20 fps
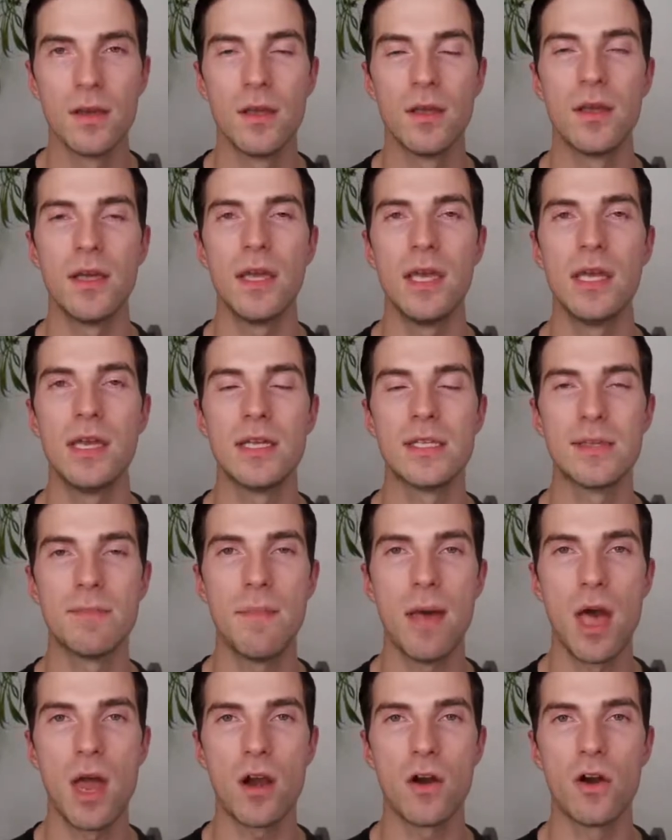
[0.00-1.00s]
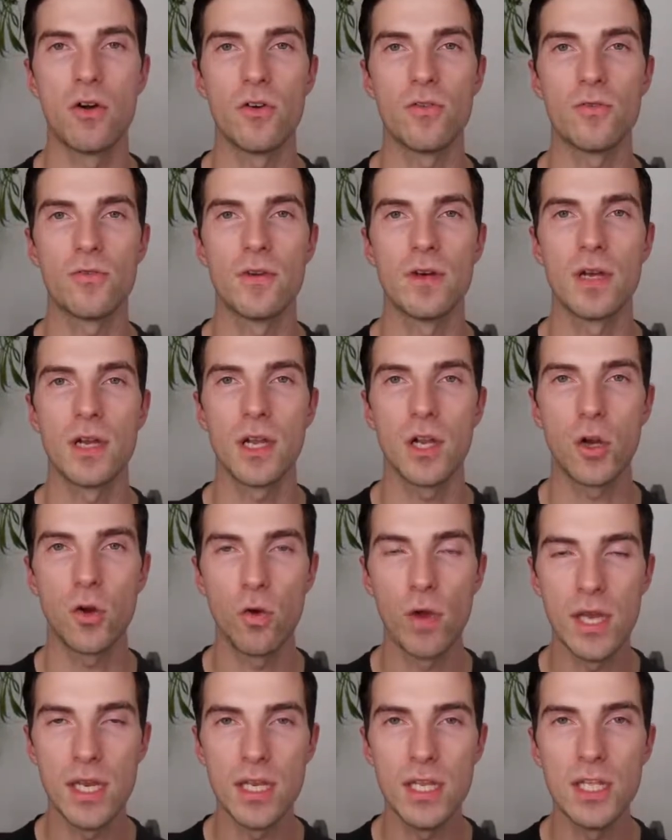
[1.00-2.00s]
it is a matter of
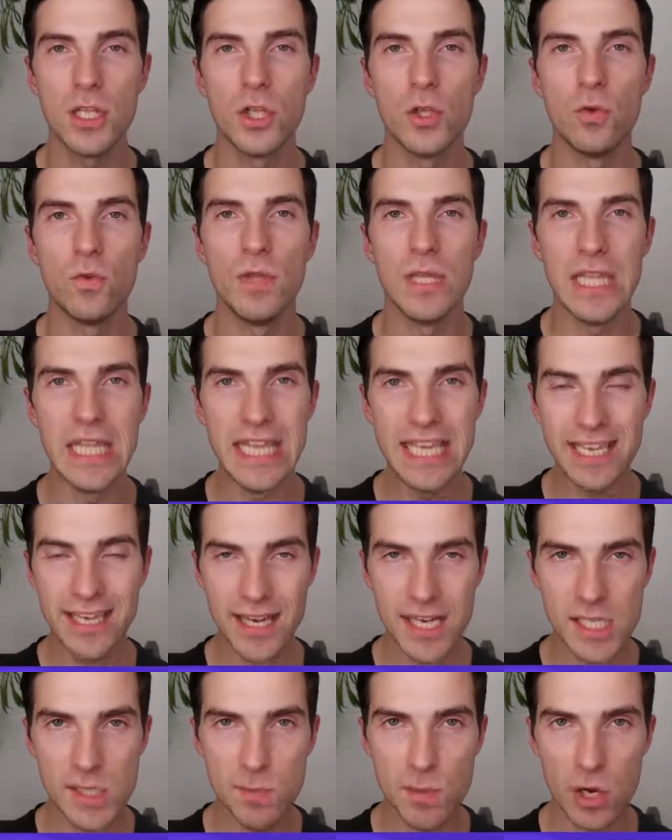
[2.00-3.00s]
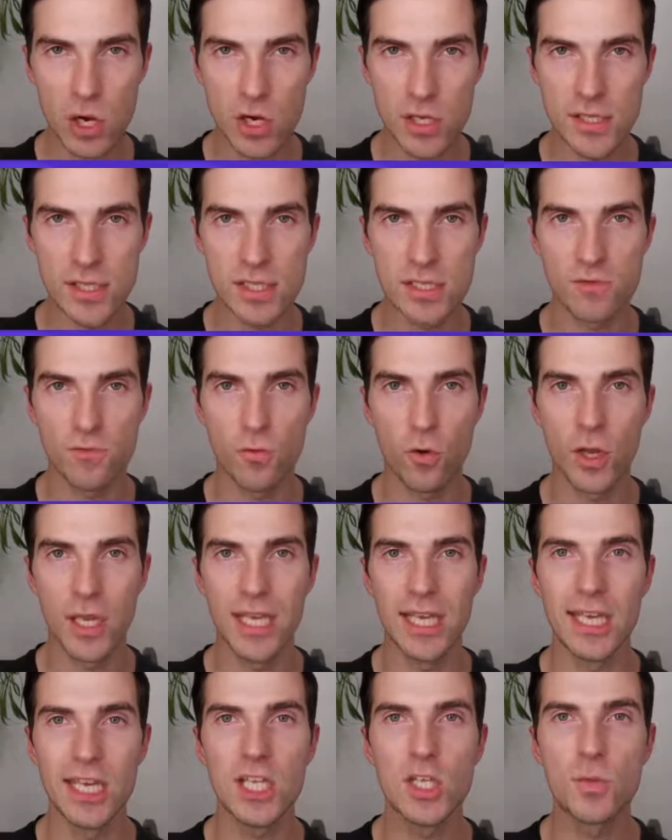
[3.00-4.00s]
creating unique experiences for
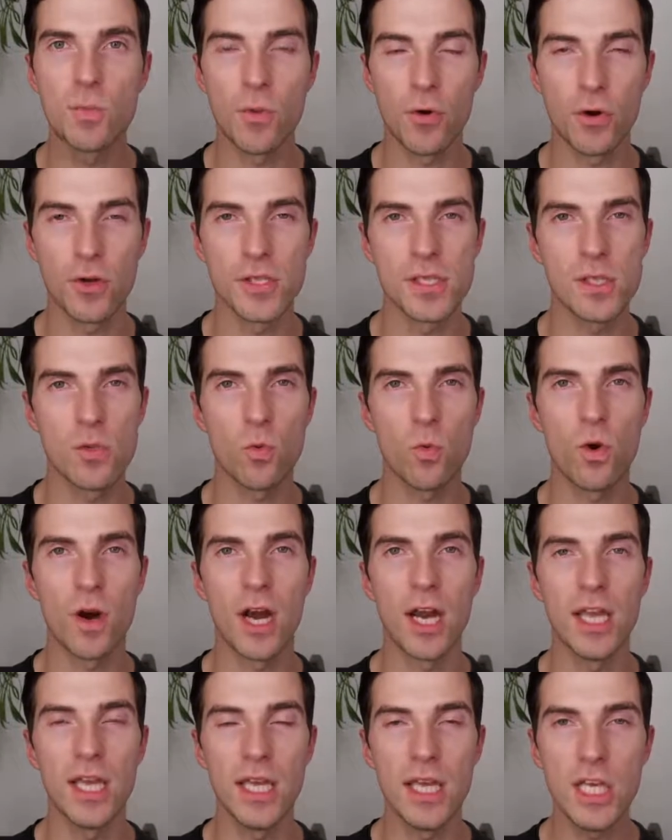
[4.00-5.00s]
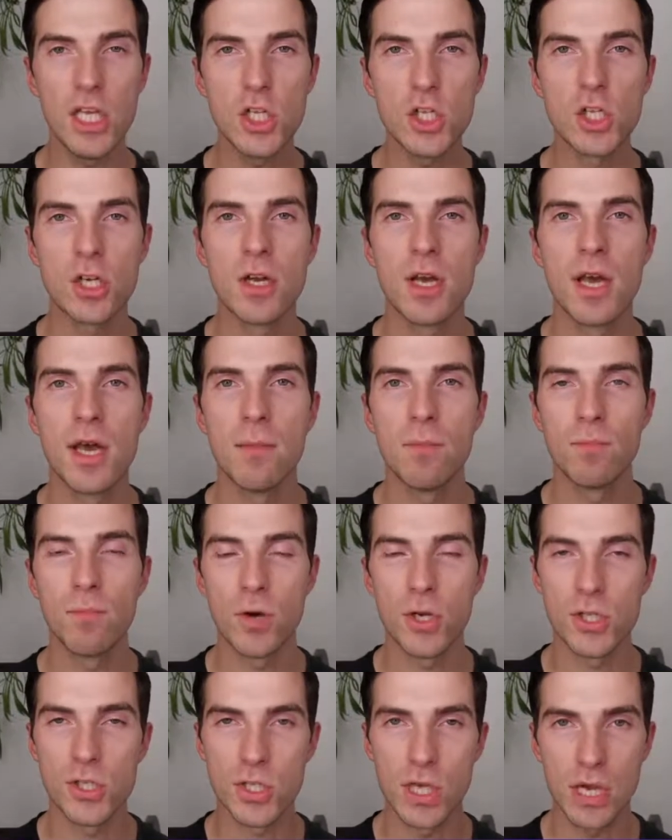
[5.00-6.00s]
each person where each
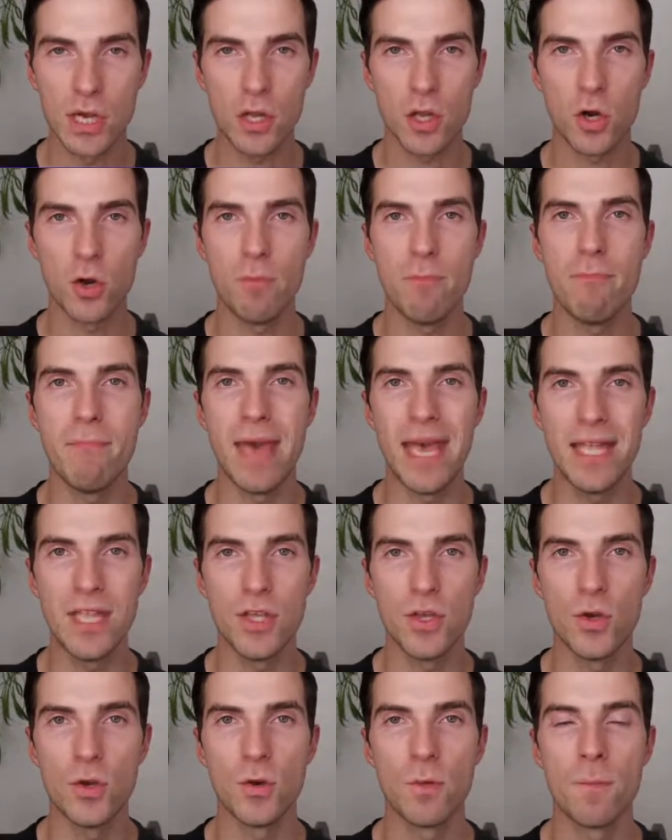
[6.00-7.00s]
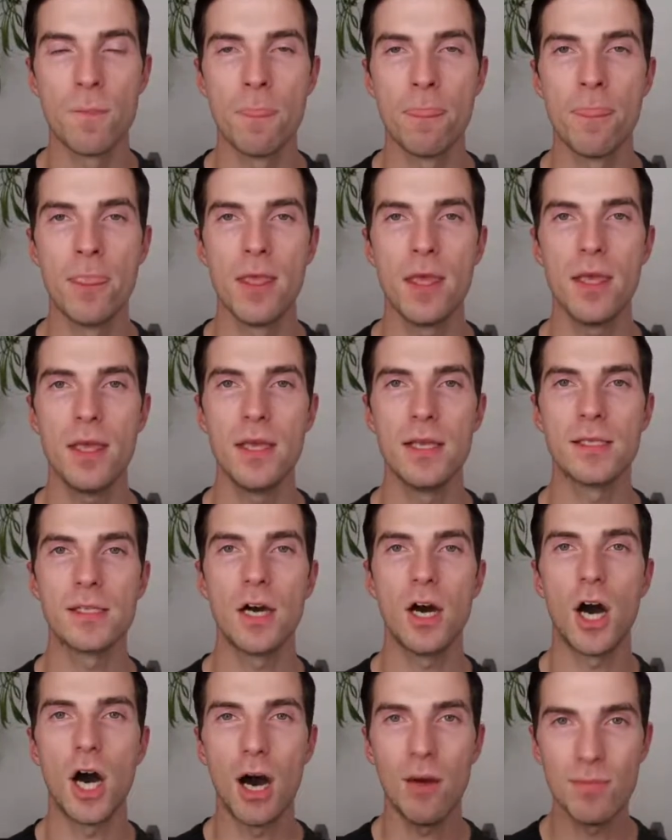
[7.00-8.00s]
particular menu is
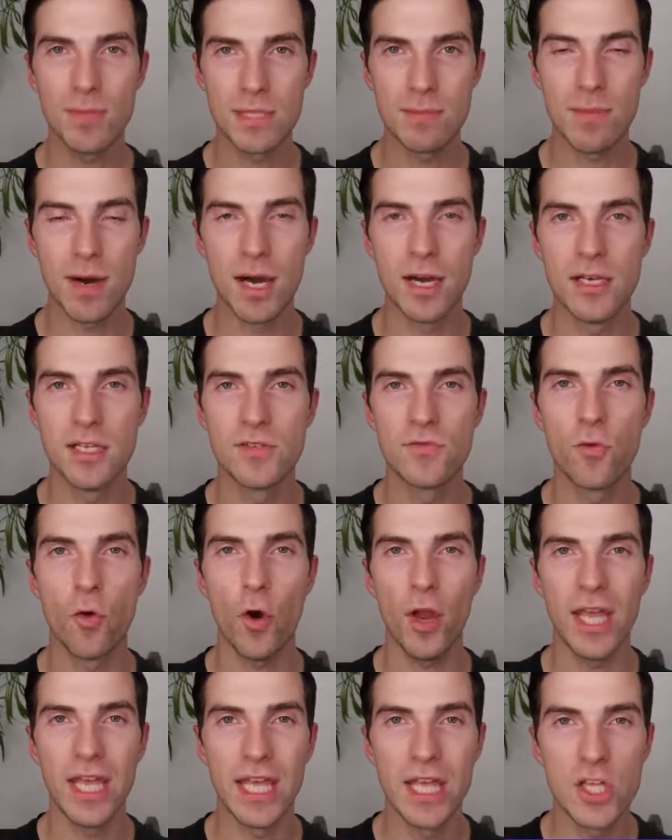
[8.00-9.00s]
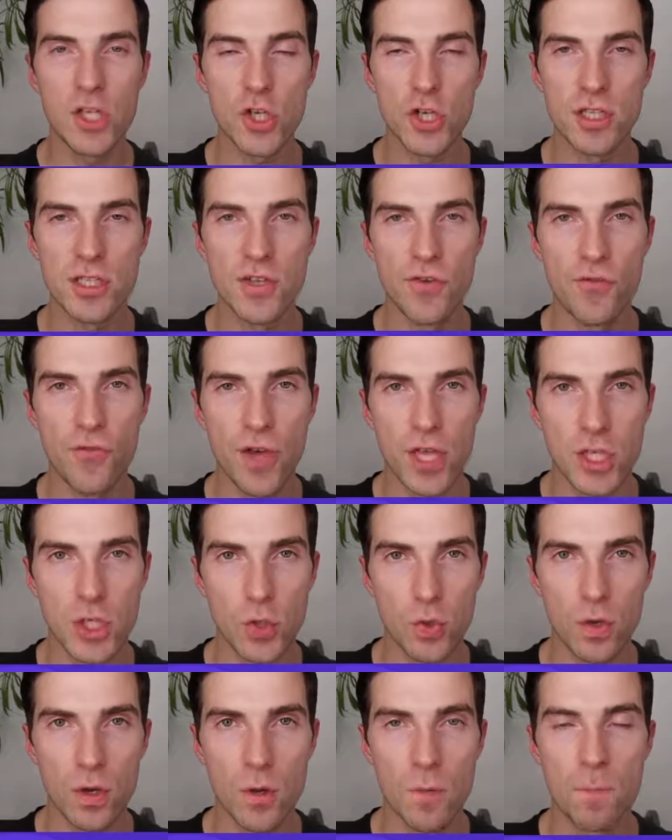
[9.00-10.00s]
optimized for each
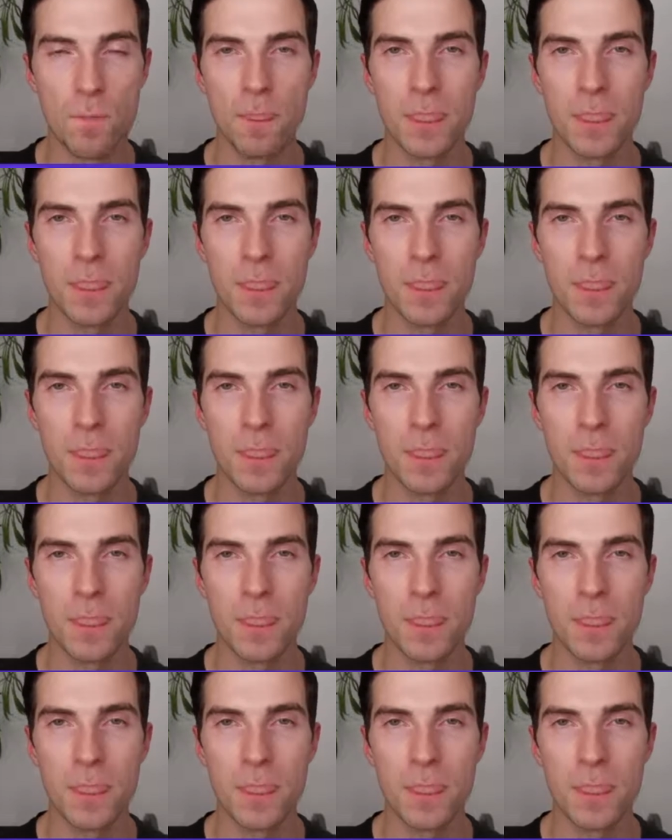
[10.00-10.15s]
individual.